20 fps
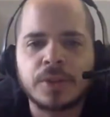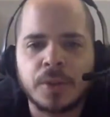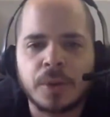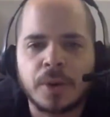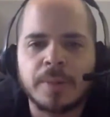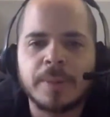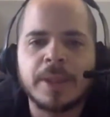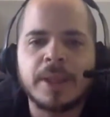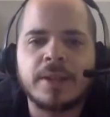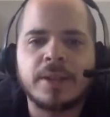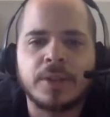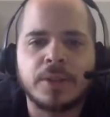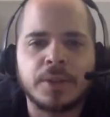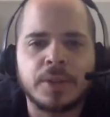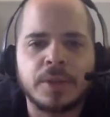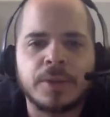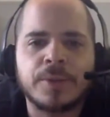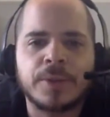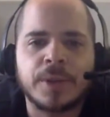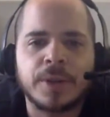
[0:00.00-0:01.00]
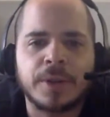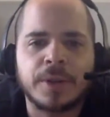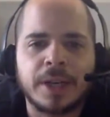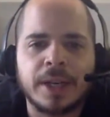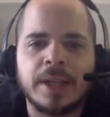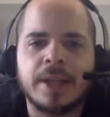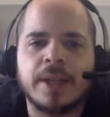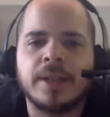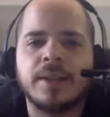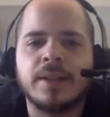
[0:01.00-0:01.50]
the Storm, and then you do the
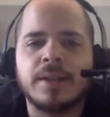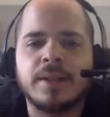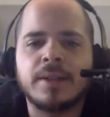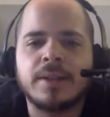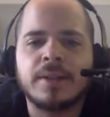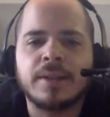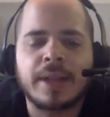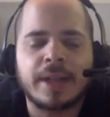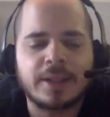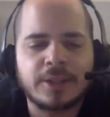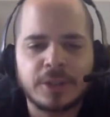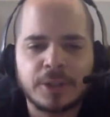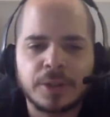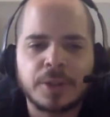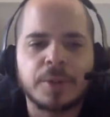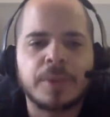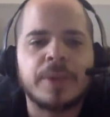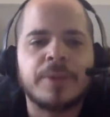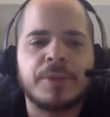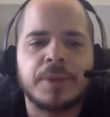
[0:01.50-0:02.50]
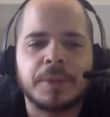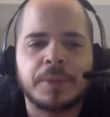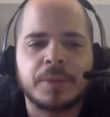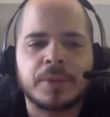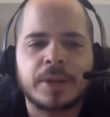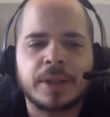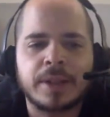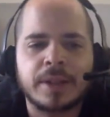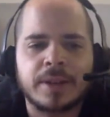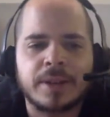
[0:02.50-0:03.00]
Fury to end it. That's your three
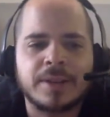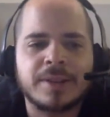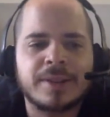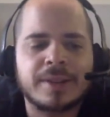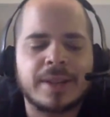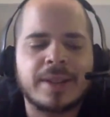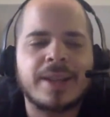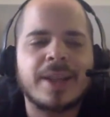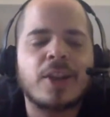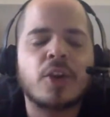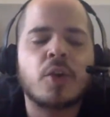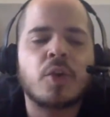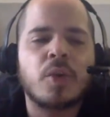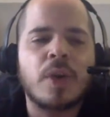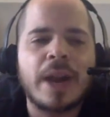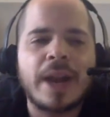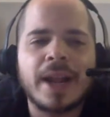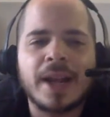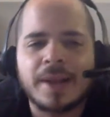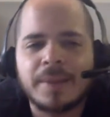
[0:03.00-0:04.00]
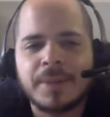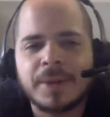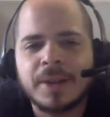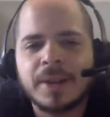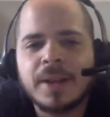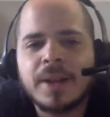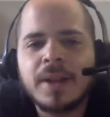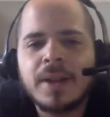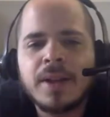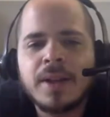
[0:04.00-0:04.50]
films right there. Instead, they
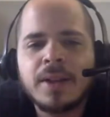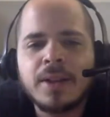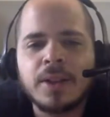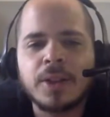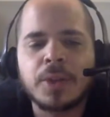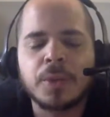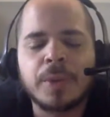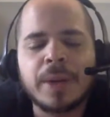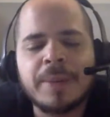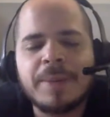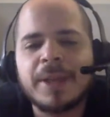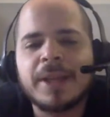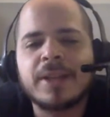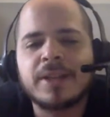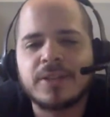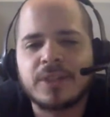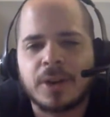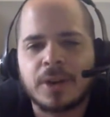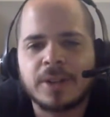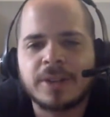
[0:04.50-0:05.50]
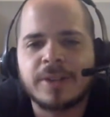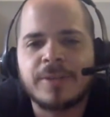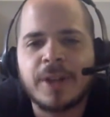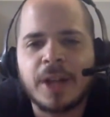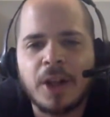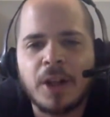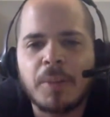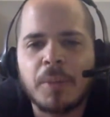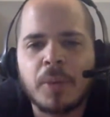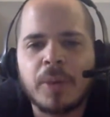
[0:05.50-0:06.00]
crammed the three biggest arcs
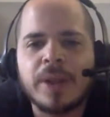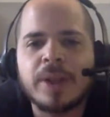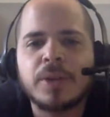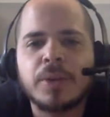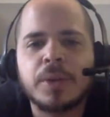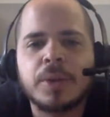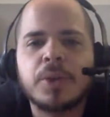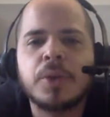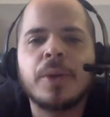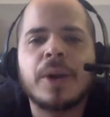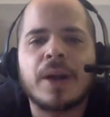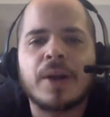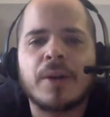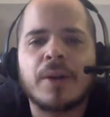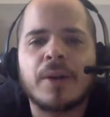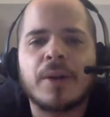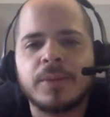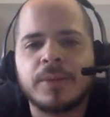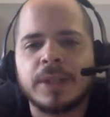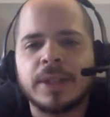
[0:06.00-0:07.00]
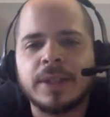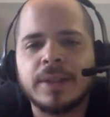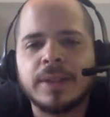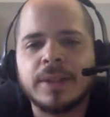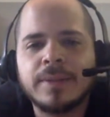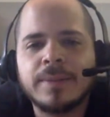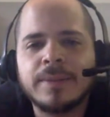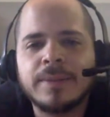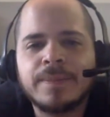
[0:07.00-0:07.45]
of Hellboy into a two-hour movie.